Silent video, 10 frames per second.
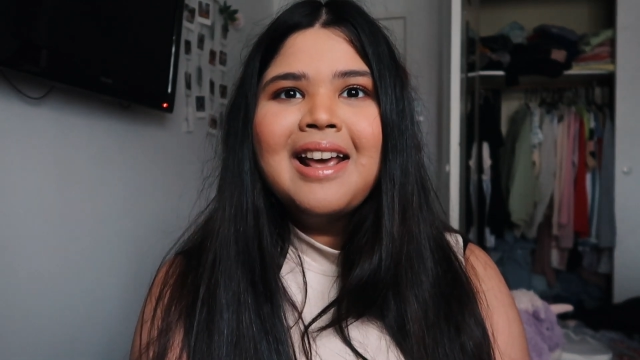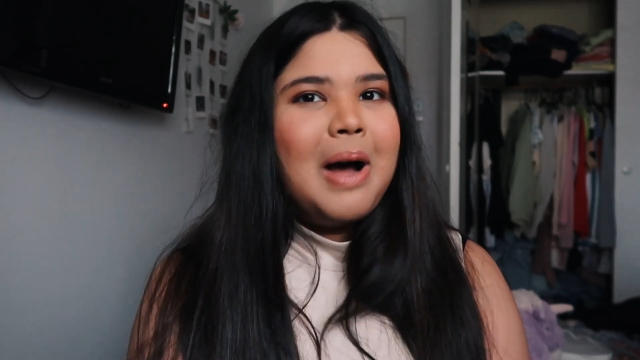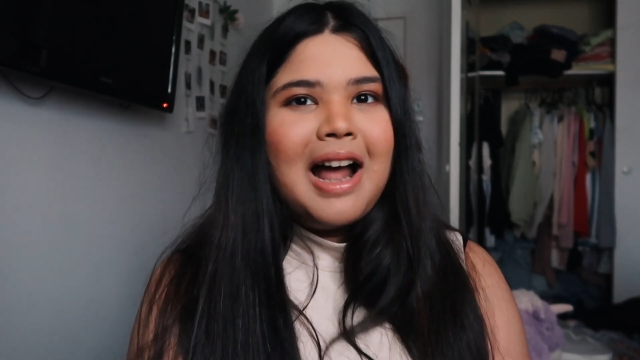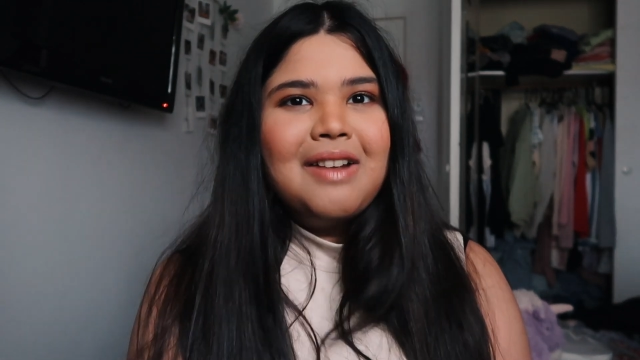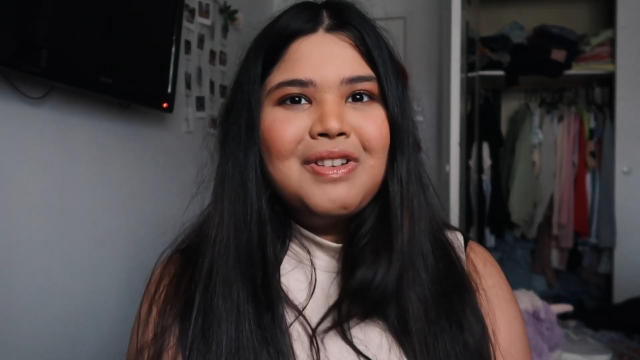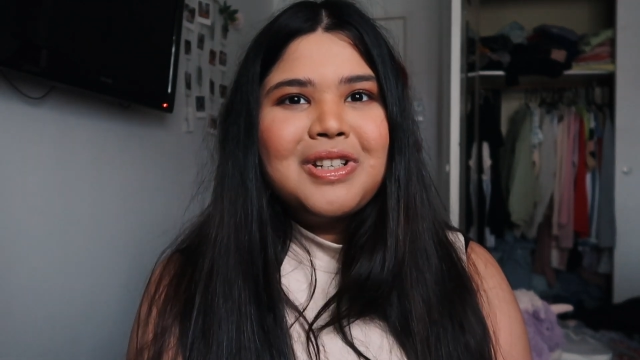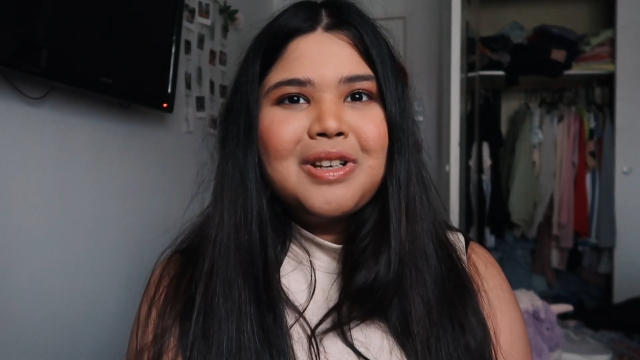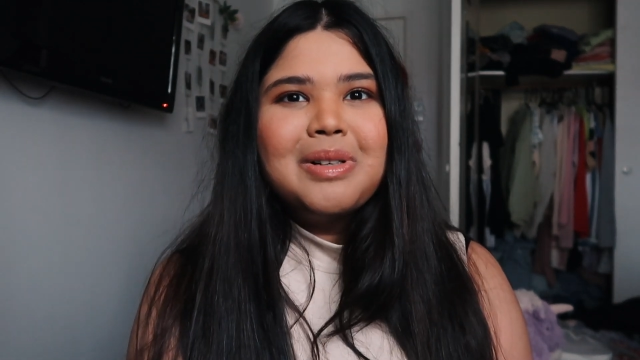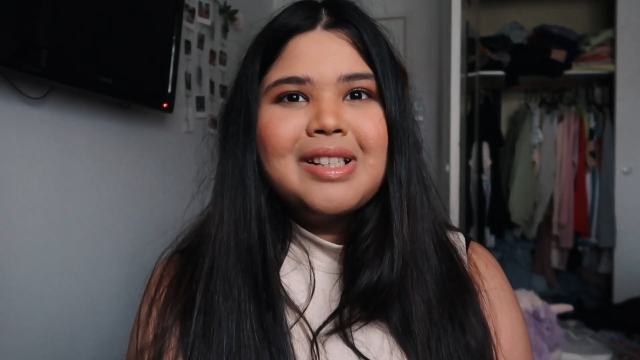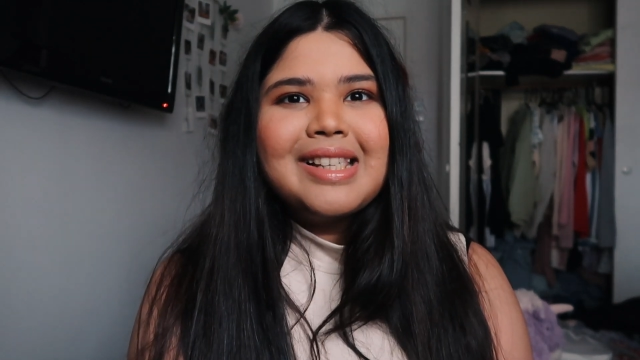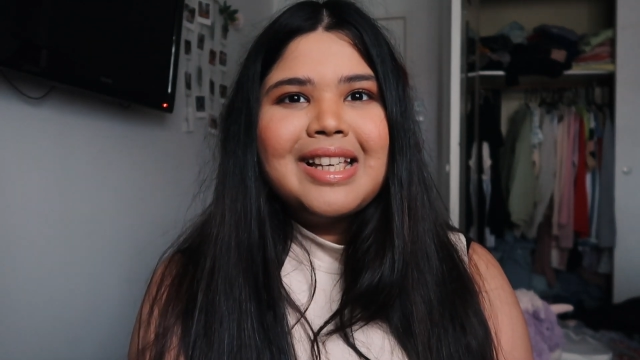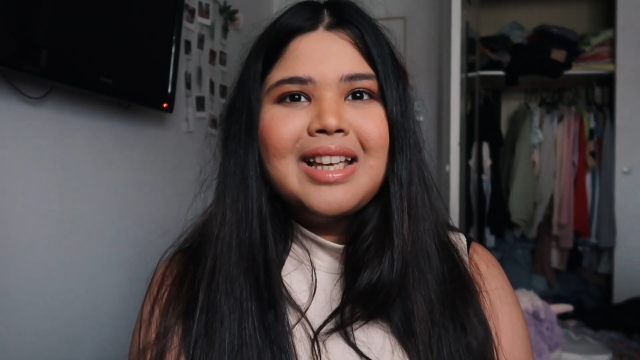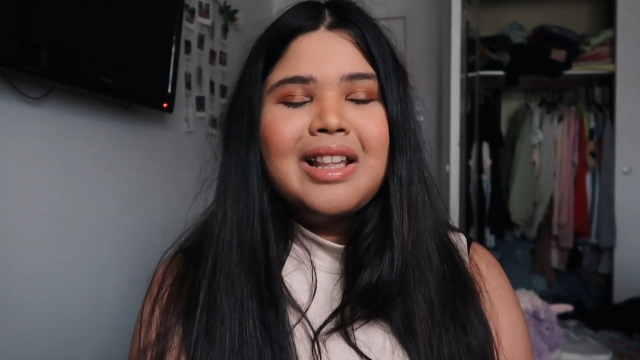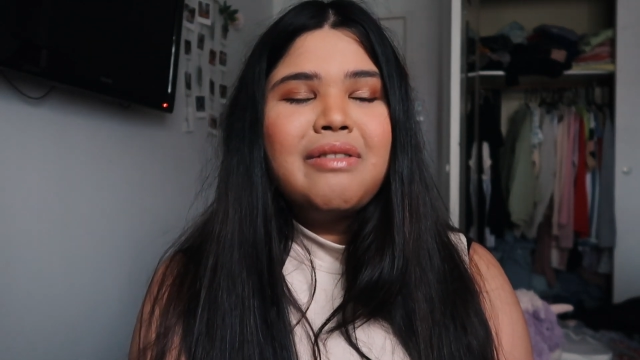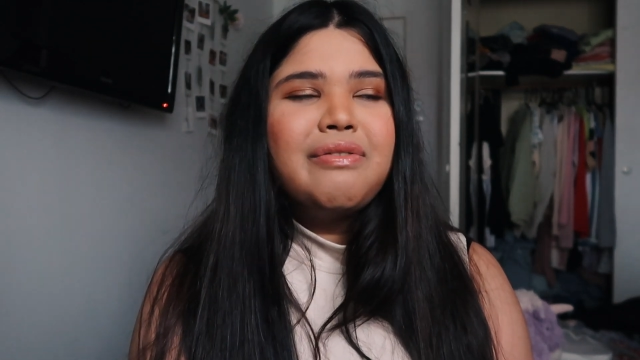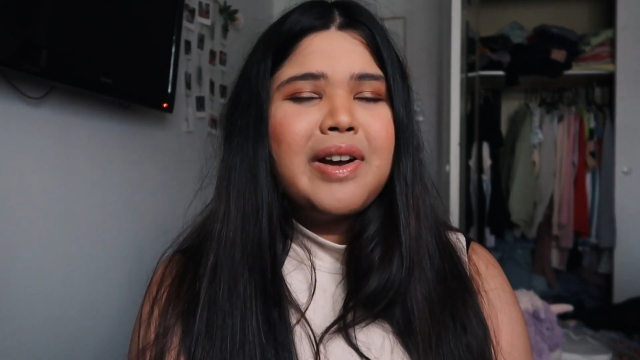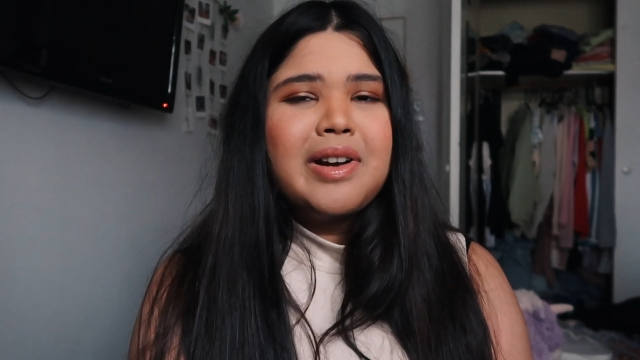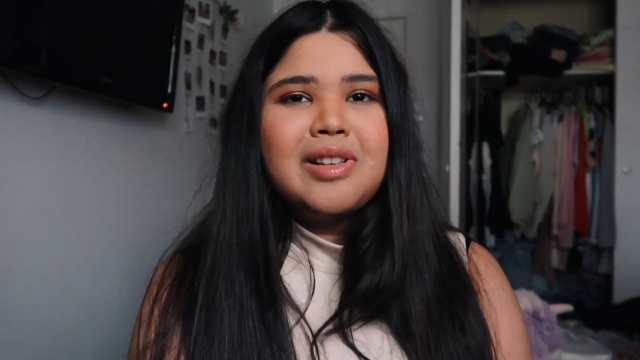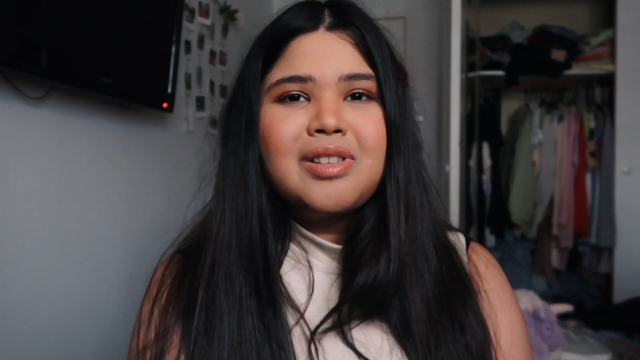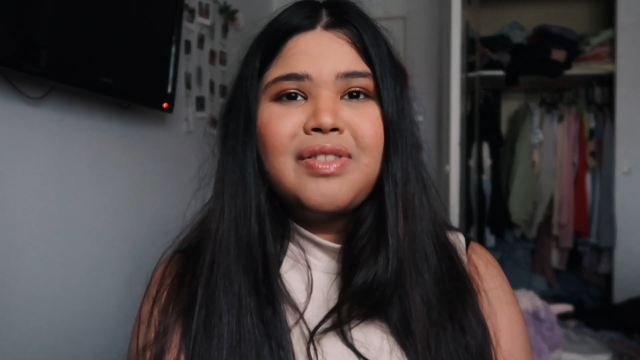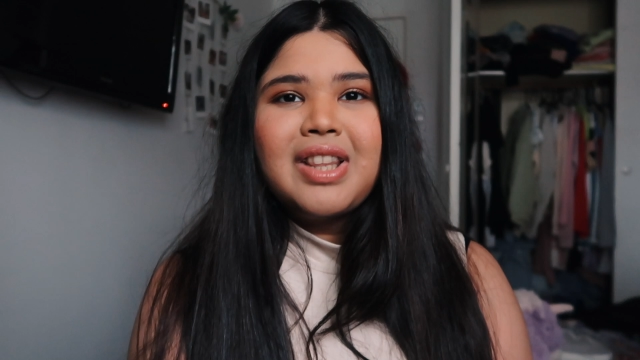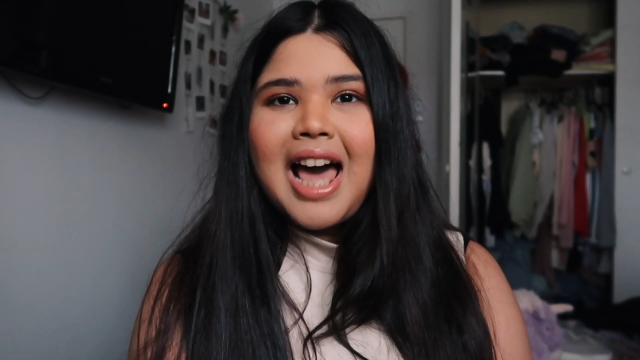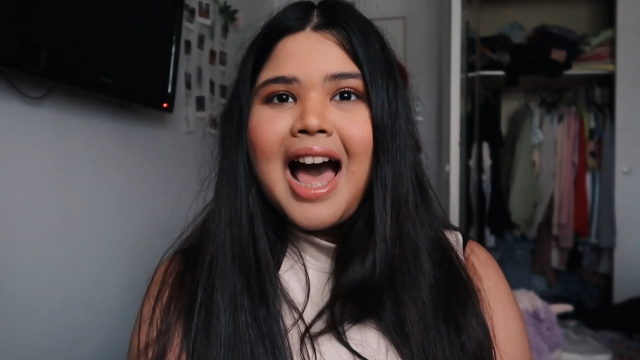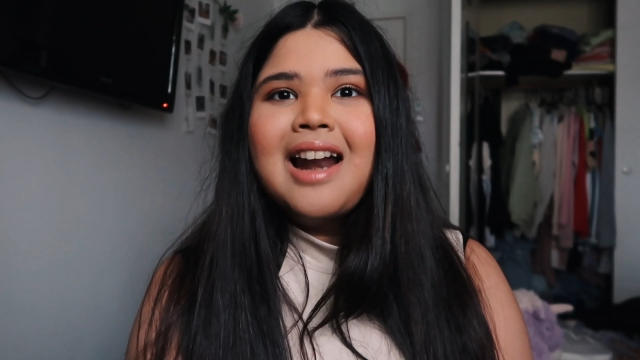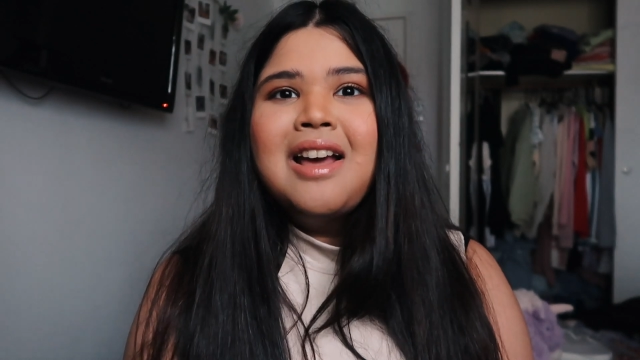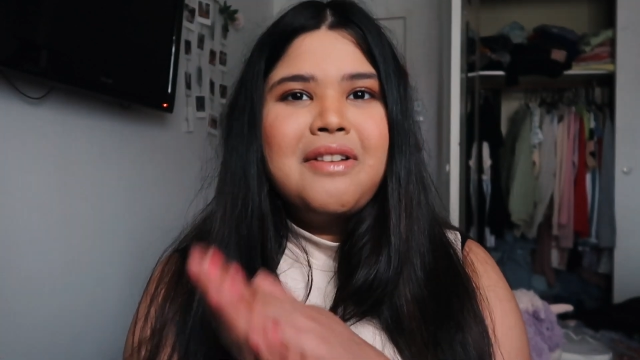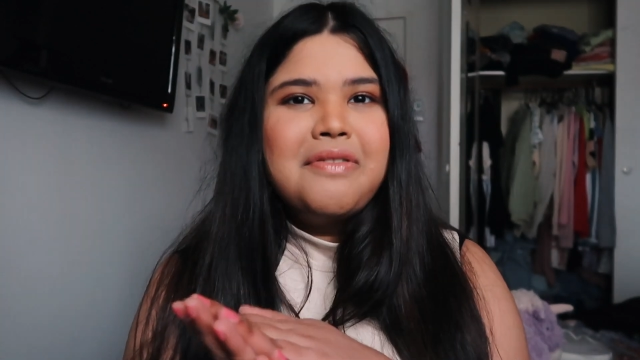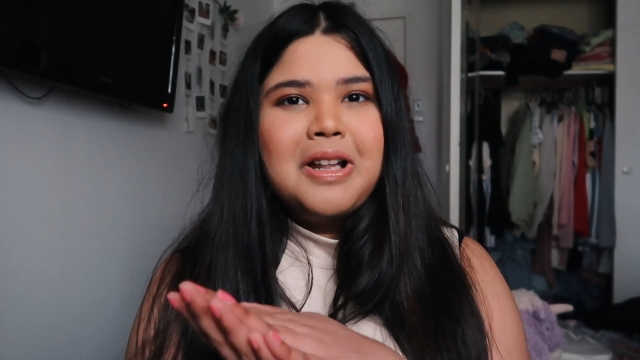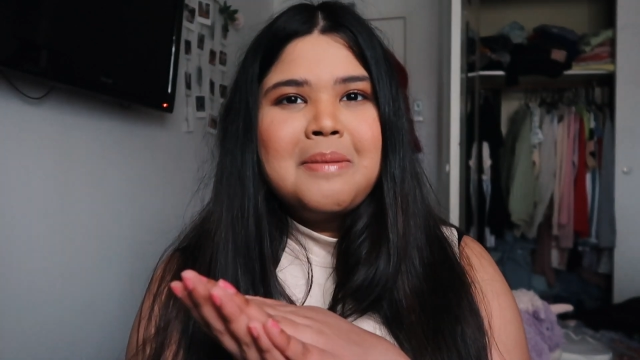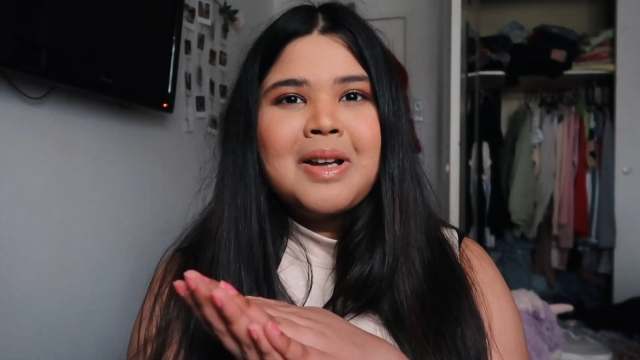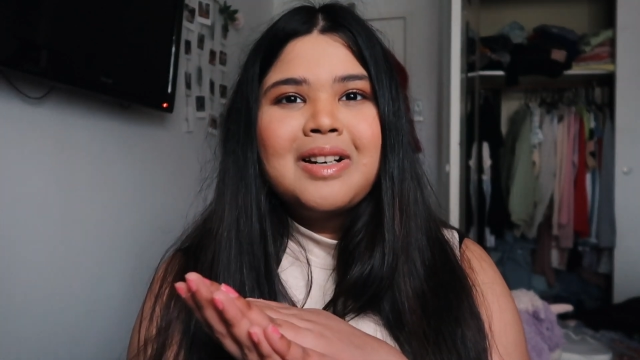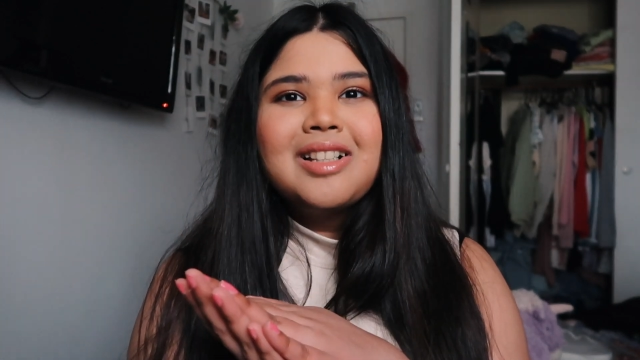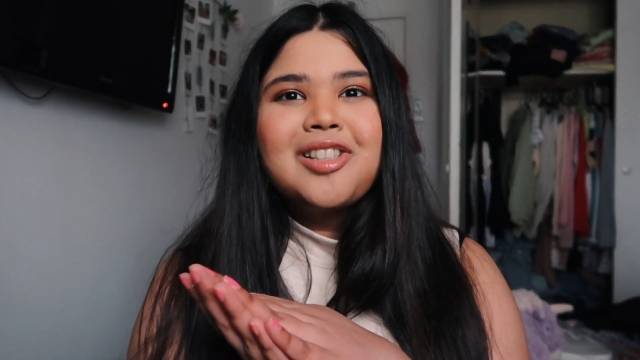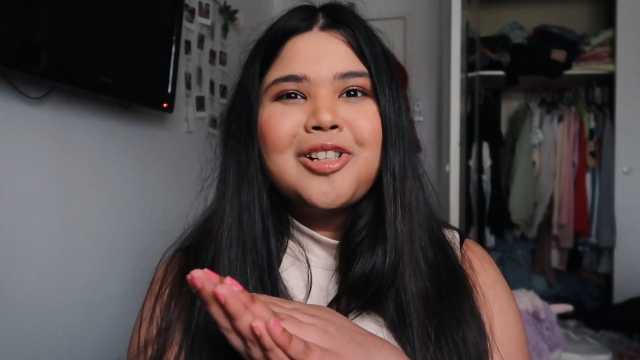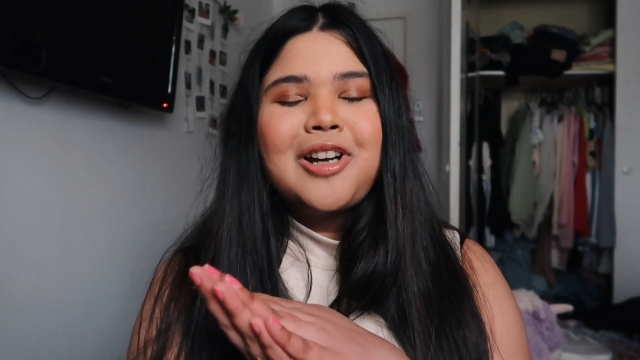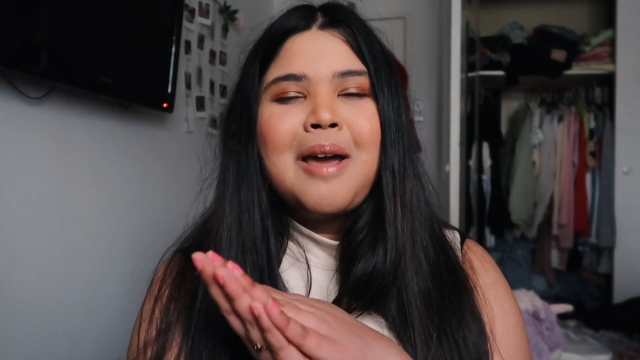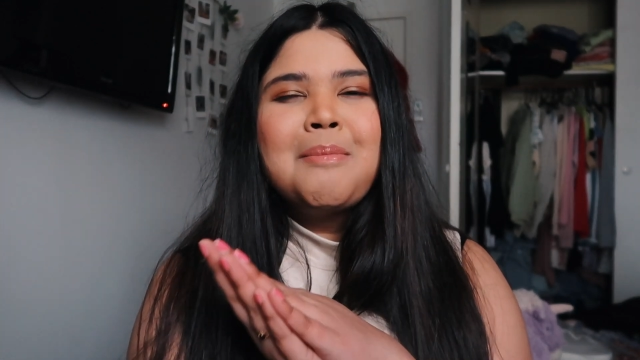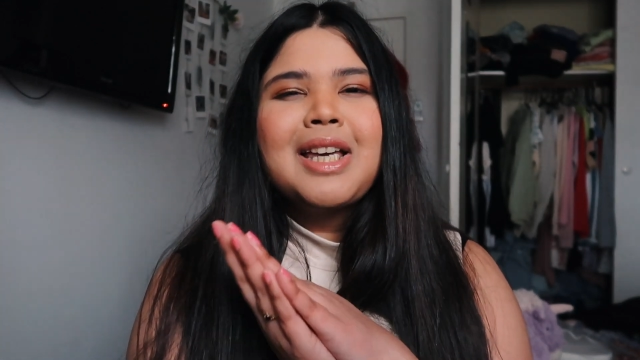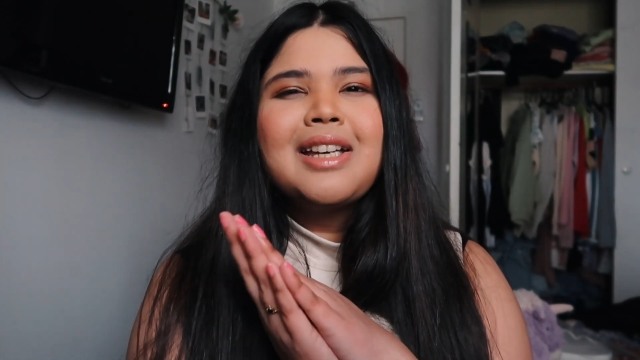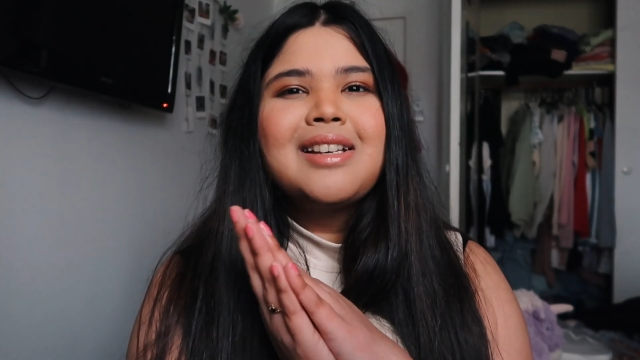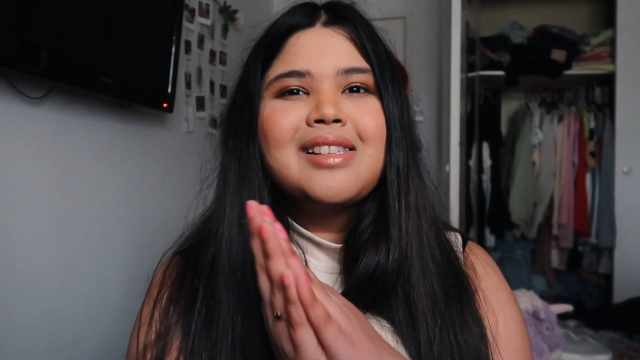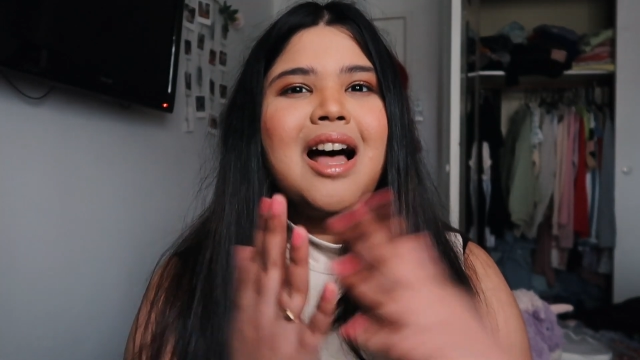But if you do want to see the photos for that, go follow me on Instagram because